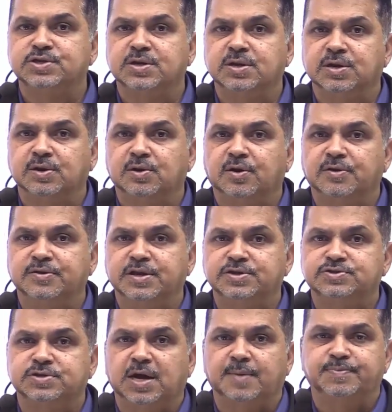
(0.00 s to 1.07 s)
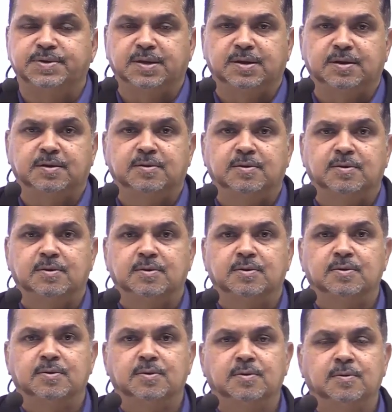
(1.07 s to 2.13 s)
revision on this chapter.
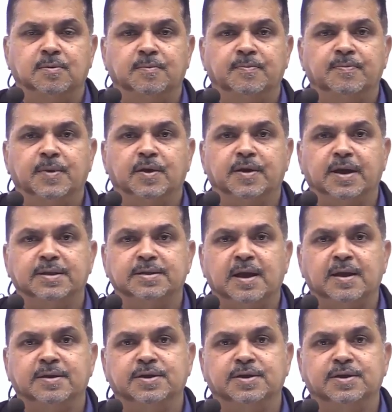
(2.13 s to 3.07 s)
Okay,